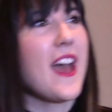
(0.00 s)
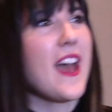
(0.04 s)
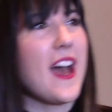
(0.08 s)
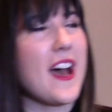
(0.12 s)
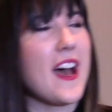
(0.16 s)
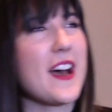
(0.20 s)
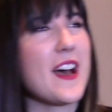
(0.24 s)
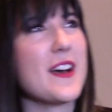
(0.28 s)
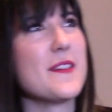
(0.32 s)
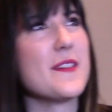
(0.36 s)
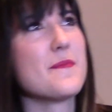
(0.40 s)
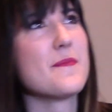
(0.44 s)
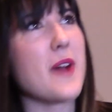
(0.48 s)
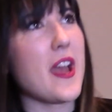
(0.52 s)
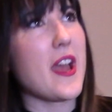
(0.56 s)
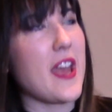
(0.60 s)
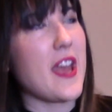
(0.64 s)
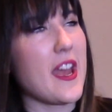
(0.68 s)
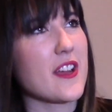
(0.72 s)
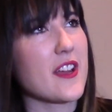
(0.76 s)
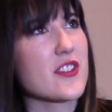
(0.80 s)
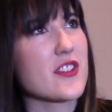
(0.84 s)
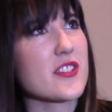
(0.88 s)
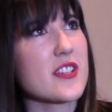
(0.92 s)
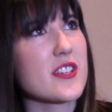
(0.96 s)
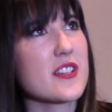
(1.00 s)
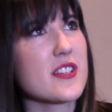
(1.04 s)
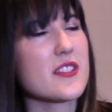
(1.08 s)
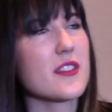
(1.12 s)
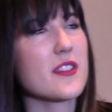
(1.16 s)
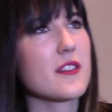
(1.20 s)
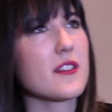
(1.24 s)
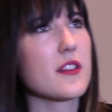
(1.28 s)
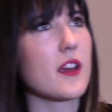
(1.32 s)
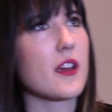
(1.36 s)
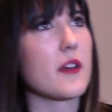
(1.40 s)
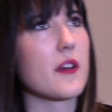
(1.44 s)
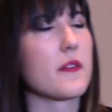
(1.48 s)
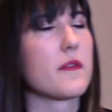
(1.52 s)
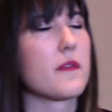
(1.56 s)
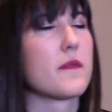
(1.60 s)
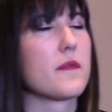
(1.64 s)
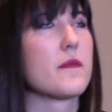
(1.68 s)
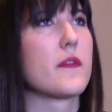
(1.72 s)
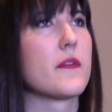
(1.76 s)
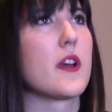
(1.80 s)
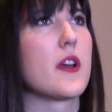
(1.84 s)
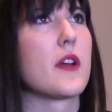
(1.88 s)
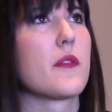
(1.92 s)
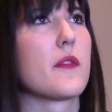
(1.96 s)
I actually did
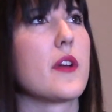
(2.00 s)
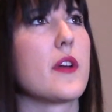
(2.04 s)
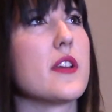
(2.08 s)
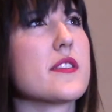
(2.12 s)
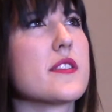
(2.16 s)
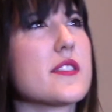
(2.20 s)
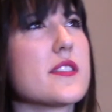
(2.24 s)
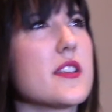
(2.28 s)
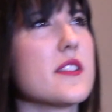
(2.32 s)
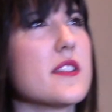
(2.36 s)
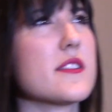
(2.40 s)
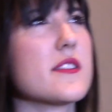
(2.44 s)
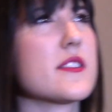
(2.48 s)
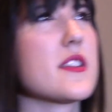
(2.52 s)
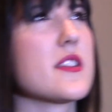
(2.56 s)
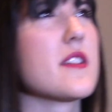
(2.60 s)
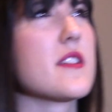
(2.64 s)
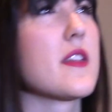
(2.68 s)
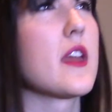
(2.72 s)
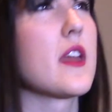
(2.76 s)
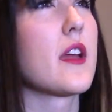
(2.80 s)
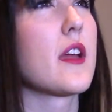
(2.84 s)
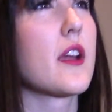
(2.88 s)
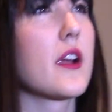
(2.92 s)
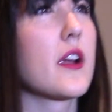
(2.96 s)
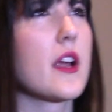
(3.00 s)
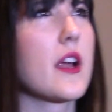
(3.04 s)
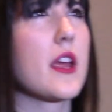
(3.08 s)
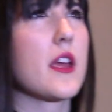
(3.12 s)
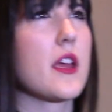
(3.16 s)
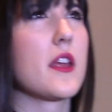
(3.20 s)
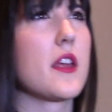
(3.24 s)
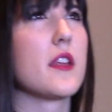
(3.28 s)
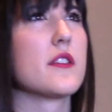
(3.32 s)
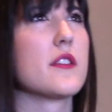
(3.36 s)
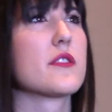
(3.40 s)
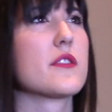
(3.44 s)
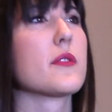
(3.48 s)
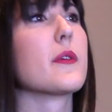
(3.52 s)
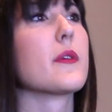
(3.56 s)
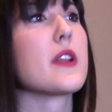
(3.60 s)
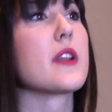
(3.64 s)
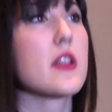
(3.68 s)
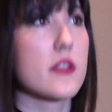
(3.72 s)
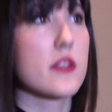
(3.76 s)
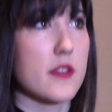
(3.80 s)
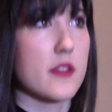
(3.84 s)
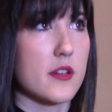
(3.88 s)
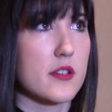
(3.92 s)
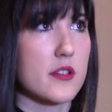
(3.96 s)
a residency there in
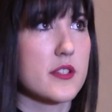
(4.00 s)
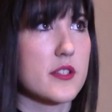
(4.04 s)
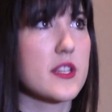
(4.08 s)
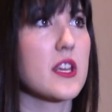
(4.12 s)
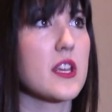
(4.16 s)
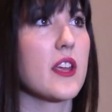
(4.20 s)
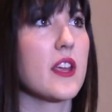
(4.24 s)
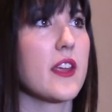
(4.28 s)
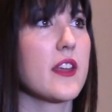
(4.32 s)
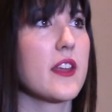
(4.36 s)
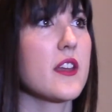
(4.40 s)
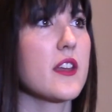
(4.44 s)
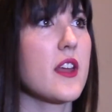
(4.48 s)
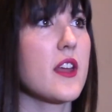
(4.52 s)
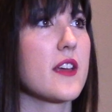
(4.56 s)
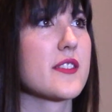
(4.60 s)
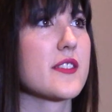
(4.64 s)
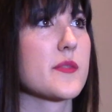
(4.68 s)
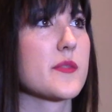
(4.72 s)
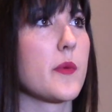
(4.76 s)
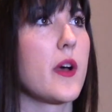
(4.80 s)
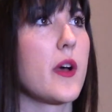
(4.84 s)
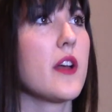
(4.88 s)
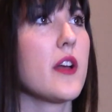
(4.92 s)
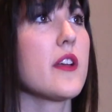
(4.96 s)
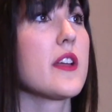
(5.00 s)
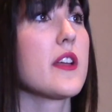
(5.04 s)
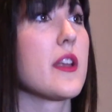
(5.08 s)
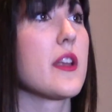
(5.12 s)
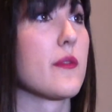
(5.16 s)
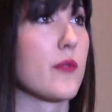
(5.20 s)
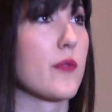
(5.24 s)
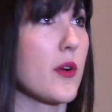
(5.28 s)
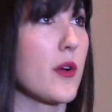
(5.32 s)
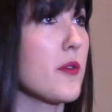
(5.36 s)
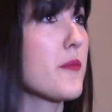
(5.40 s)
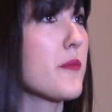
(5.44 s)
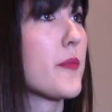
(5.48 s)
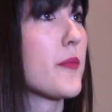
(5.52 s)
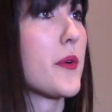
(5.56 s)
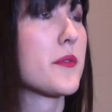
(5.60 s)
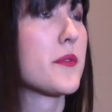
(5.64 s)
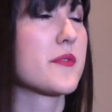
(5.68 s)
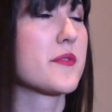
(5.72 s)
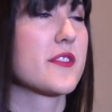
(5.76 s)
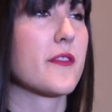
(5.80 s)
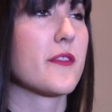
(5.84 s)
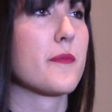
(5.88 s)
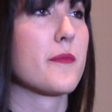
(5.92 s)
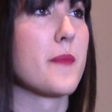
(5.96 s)
2013 as well, and I wrote
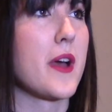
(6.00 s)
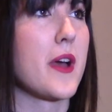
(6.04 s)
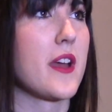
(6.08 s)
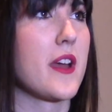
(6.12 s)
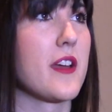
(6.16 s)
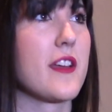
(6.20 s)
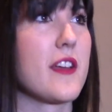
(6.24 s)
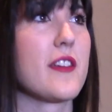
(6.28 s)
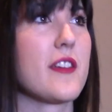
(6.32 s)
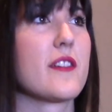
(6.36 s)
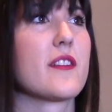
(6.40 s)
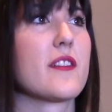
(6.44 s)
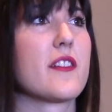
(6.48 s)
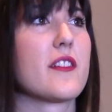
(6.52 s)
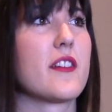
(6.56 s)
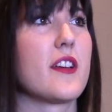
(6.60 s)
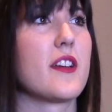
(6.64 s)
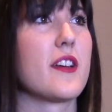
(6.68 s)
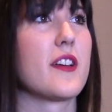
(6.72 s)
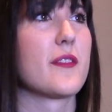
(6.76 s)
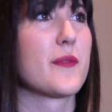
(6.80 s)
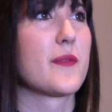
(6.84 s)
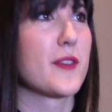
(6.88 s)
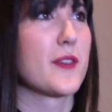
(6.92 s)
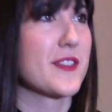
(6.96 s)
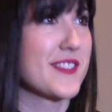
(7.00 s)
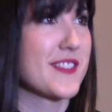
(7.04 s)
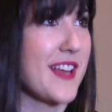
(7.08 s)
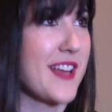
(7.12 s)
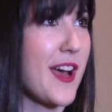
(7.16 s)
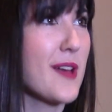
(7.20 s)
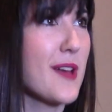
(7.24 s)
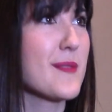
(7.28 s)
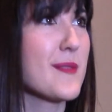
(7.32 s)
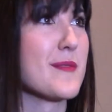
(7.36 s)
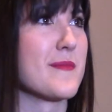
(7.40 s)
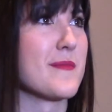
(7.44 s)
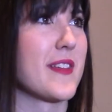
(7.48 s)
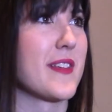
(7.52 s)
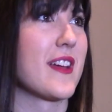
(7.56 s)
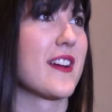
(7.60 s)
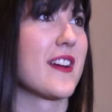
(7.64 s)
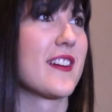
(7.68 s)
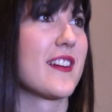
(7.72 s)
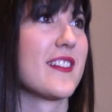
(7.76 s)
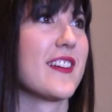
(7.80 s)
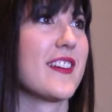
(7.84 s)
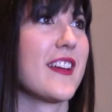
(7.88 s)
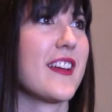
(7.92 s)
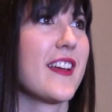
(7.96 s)
most of my first album
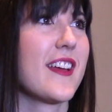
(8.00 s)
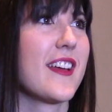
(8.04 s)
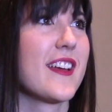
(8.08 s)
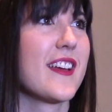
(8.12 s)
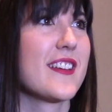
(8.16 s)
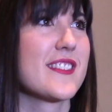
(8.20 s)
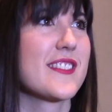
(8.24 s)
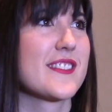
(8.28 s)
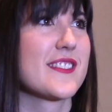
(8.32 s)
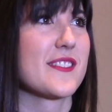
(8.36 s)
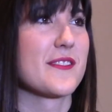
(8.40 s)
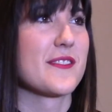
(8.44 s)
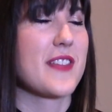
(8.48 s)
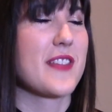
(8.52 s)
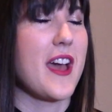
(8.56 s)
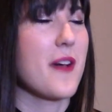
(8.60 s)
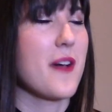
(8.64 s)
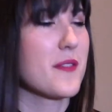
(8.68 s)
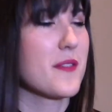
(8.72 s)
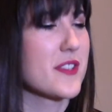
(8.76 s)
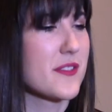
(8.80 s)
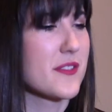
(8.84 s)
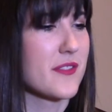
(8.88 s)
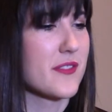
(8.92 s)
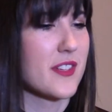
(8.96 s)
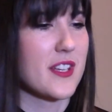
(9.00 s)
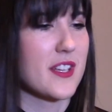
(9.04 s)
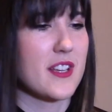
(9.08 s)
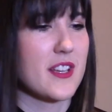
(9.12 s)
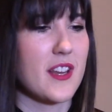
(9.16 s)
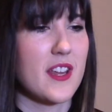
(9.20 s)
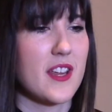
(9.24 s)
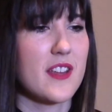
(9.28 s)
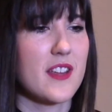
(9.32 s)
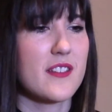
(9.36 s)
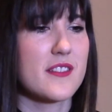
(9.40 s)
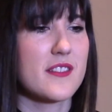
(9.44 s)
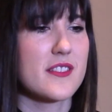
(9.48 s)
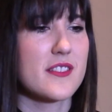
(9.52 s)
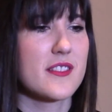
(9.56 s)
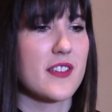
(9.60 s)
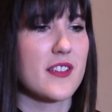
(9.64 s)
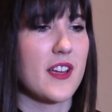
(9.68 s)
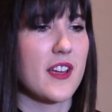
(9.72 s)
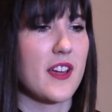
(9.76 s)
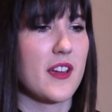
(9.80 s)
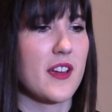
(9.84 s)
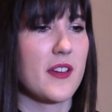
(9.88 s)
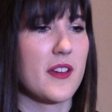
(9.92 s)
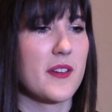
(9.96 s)
there. So that was really neat.
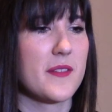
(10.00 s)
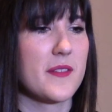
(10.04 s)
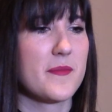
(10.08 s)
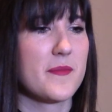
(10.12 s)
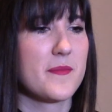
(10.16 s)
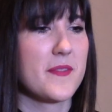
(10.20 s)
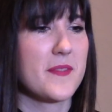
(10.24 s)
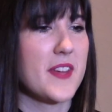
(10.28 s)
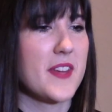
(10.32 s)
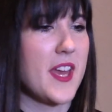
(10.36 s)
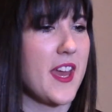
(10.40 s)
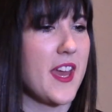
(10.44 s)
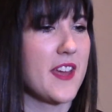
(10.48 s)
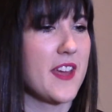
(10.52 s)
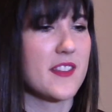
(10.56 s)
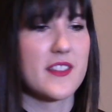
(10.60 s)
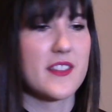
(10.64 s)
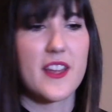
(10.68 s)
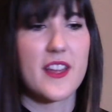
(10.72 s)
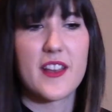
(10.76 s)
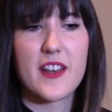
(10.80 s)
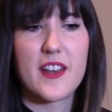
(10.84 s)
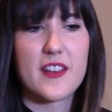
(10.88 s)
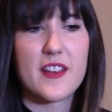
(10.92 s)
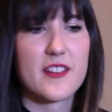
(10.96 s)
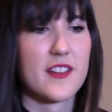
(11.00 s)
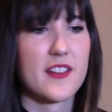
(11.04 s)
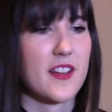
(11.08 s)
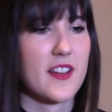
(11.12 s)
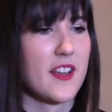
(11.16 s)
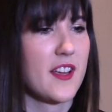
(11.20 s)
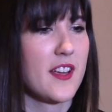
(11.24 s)
And then